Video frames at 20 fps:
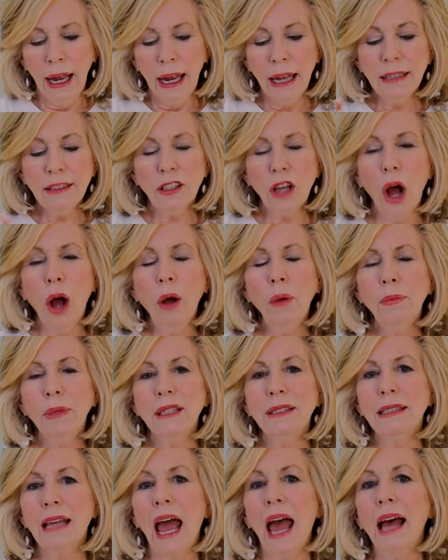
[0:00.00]
It's
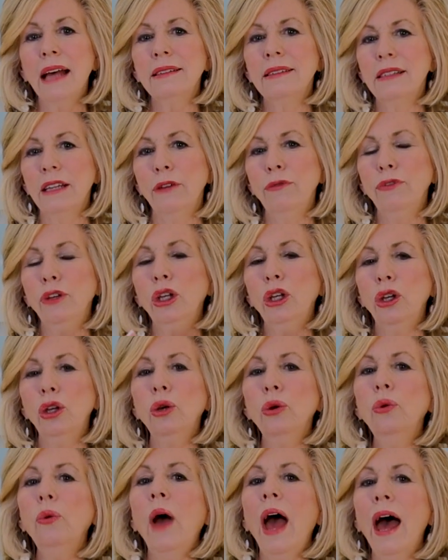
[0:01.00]
almost as if
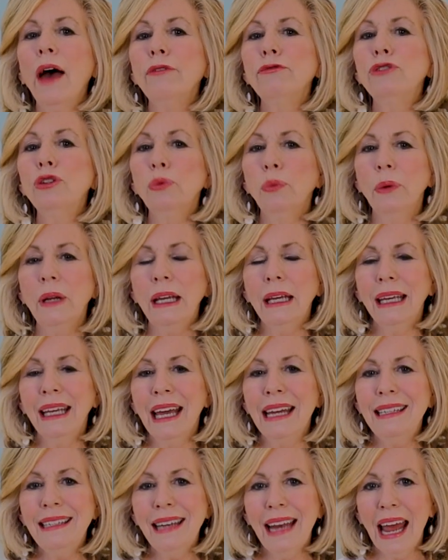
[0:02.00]
you have to
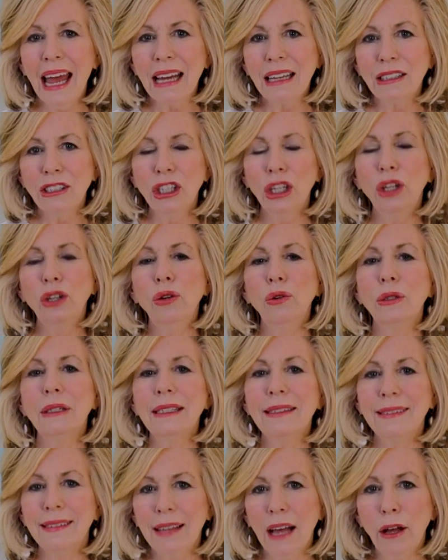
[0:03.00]
reconnect
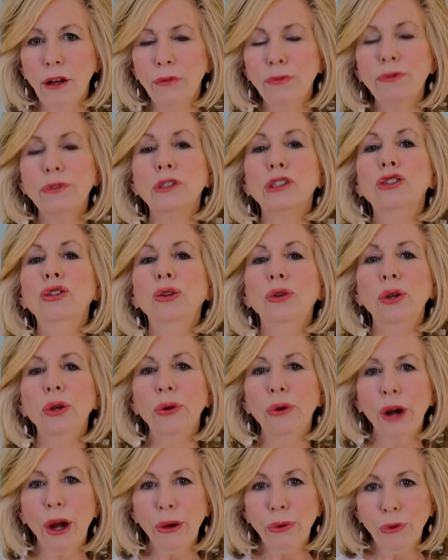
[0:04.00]
yourself to
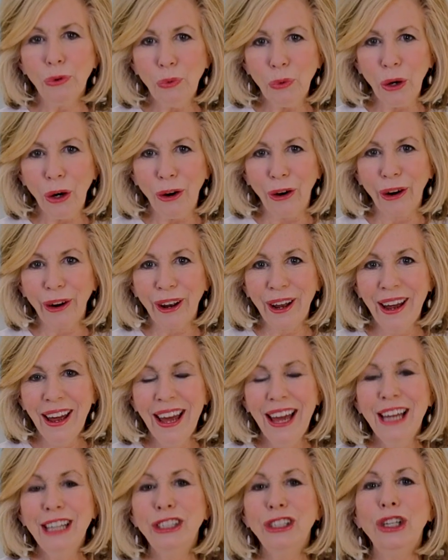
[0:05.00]
your own work,
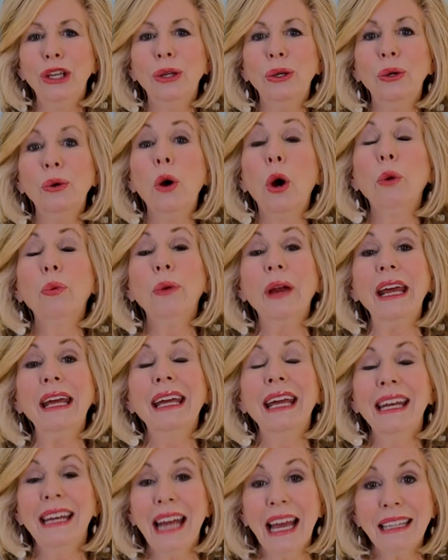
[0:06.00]
to
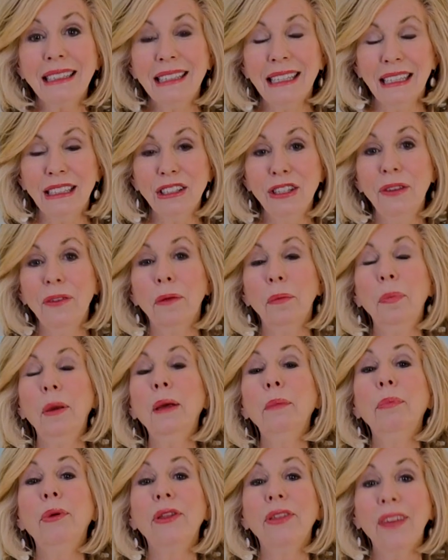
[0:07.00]
reconnecting to the
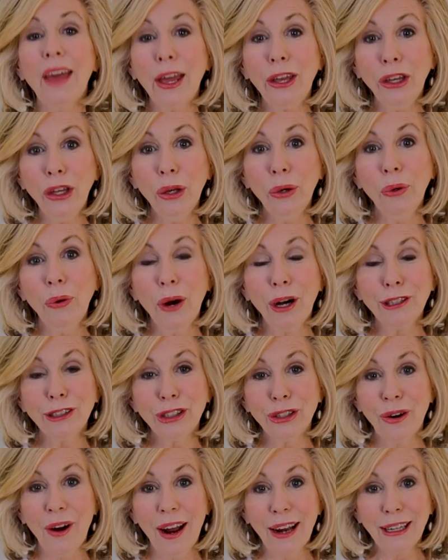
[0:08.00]
people that you are
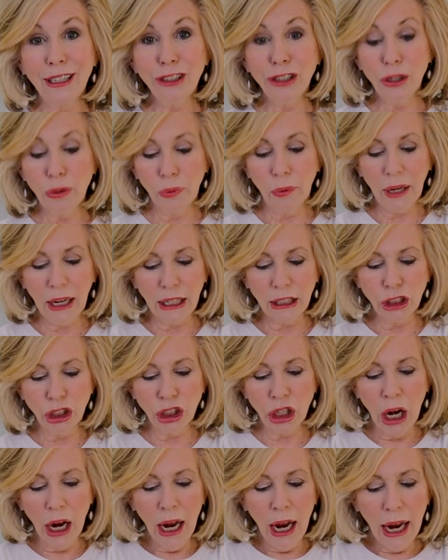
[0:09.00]
trying to
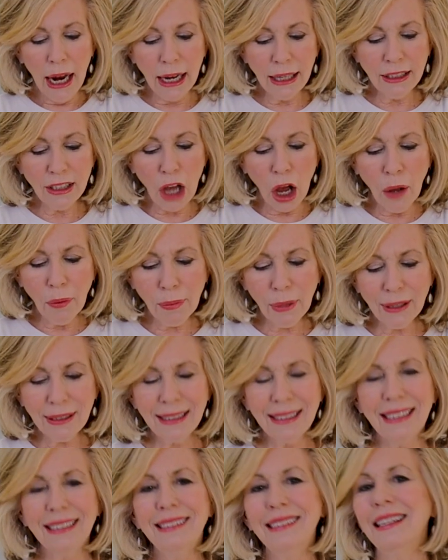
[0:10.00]
reach. It's
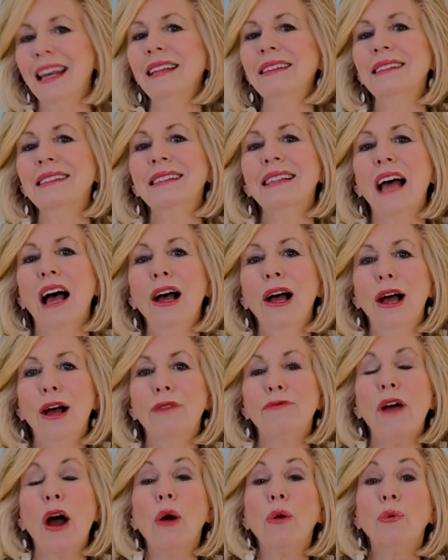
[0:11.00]
almost a sense
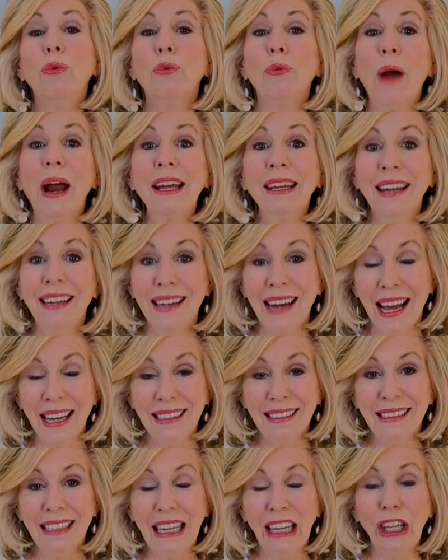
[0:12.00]
of
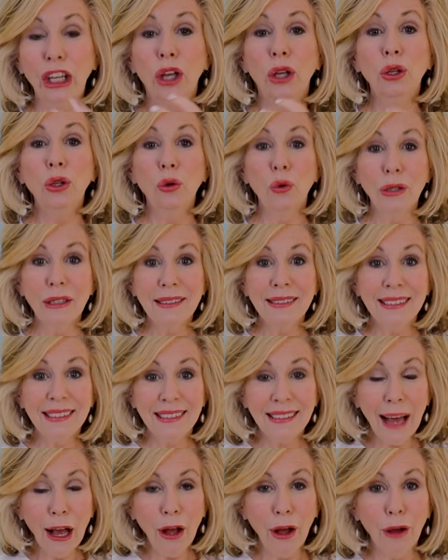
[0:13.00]
recognizing
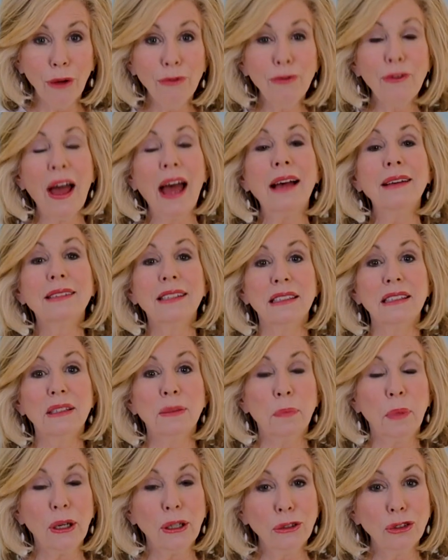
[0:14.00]
yourself as a
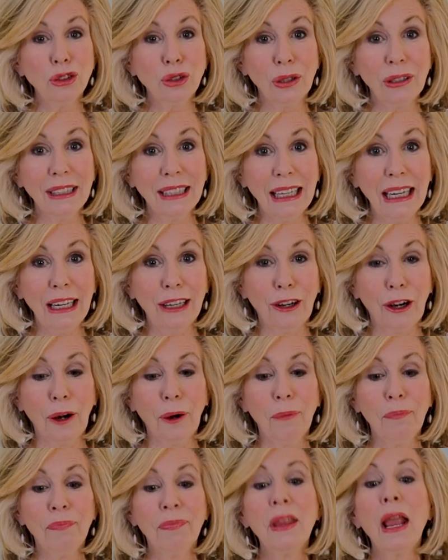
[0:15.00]
spiritual
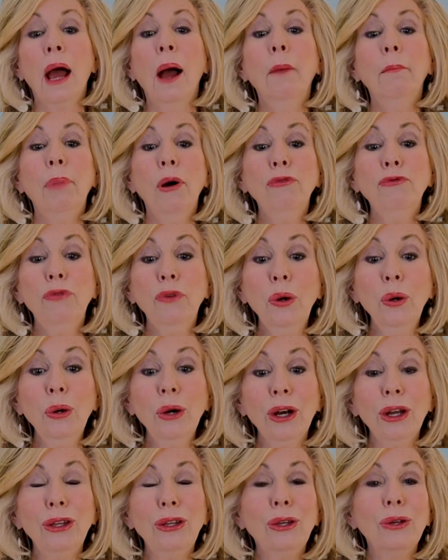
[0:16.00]
leader
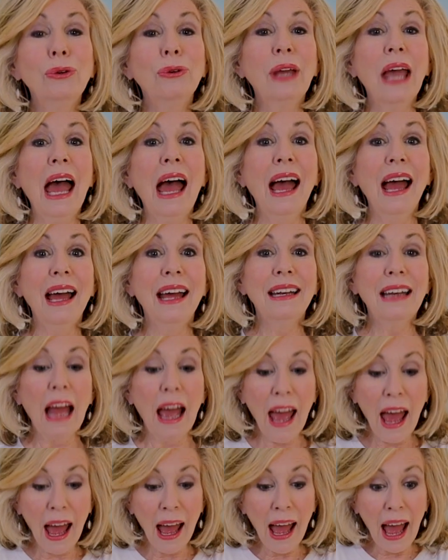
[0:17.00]
before you can
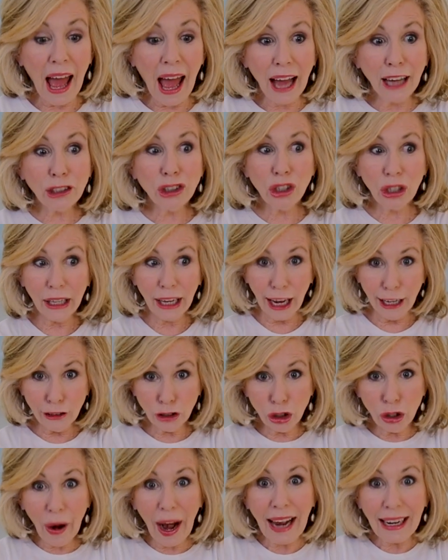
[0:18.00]
actually
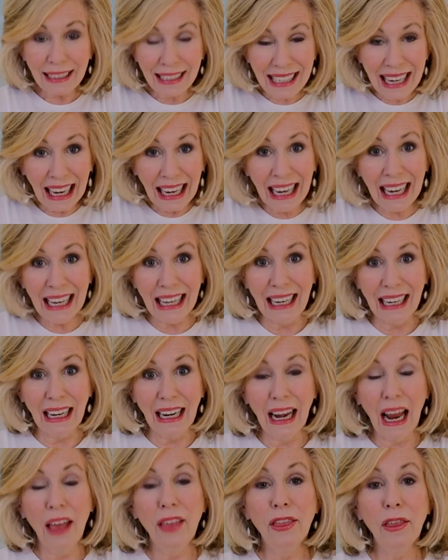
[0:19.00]
attract
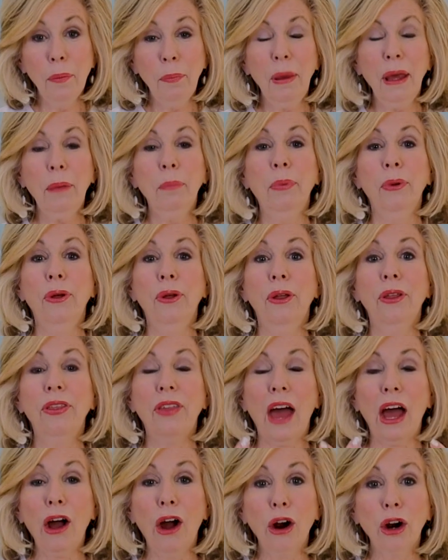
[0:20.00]
in the people
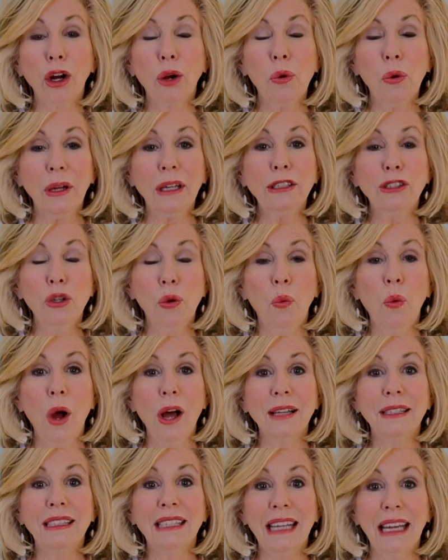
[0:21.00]
that are going to
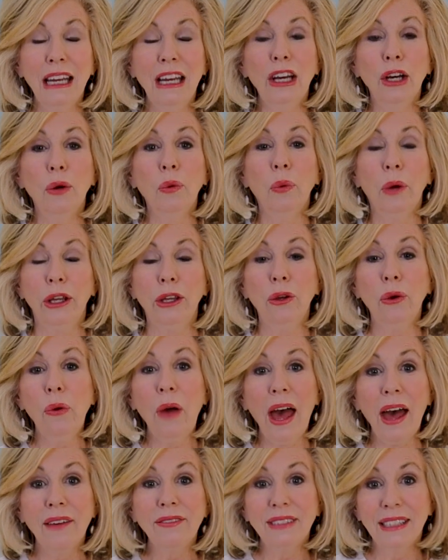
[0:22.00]
want to hear what you
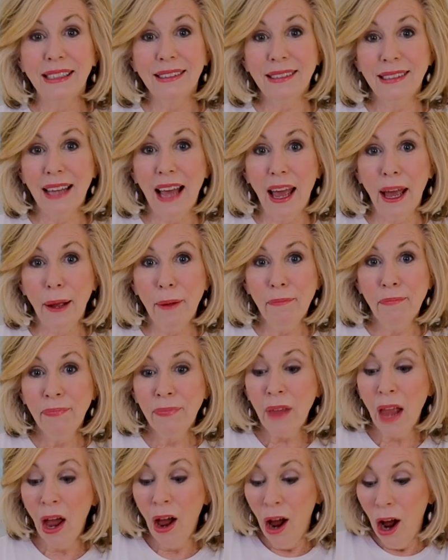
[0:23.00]
have to say.
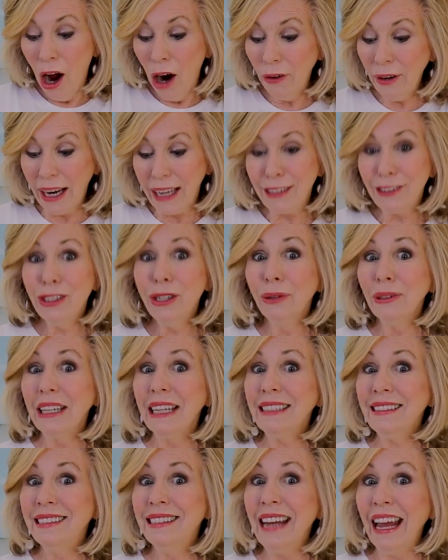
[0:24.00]
All right, so
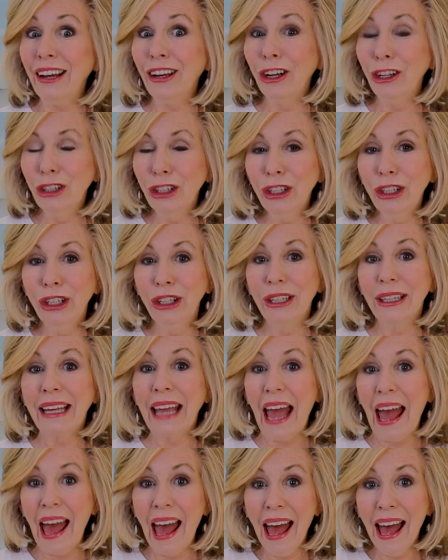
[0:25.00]
let's take a
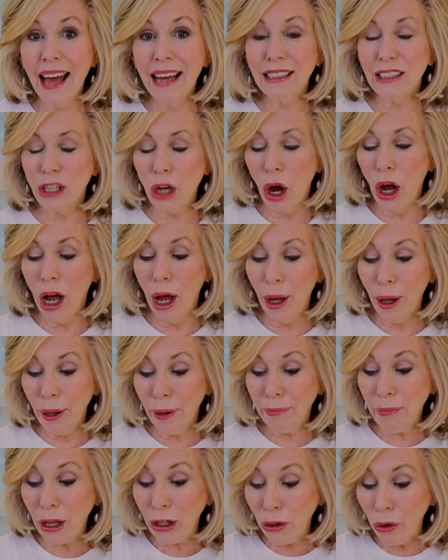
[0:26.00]
look at
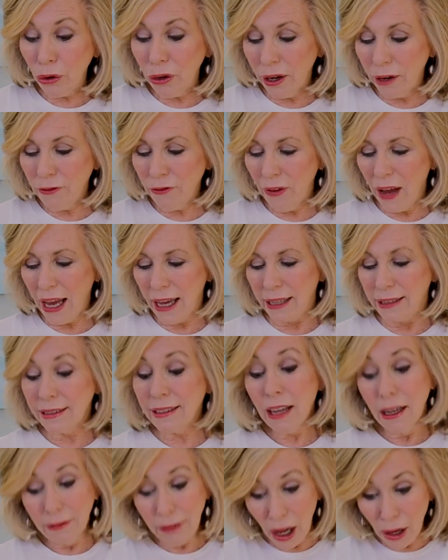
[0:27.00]
your
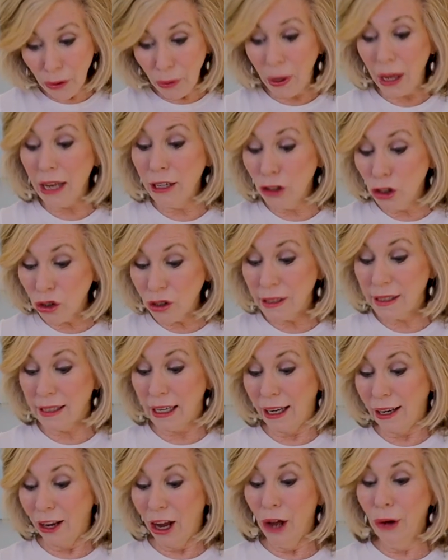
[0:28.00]
advice. Oh,
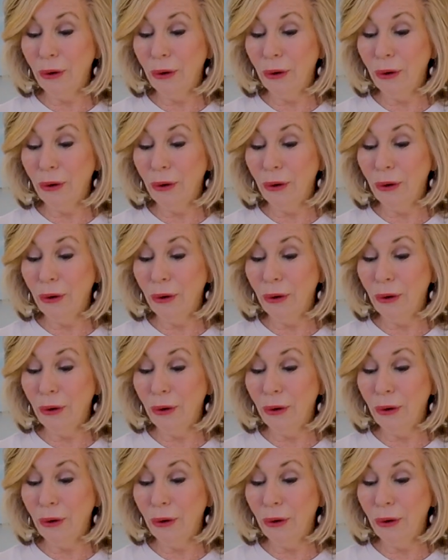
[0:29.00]
interesting.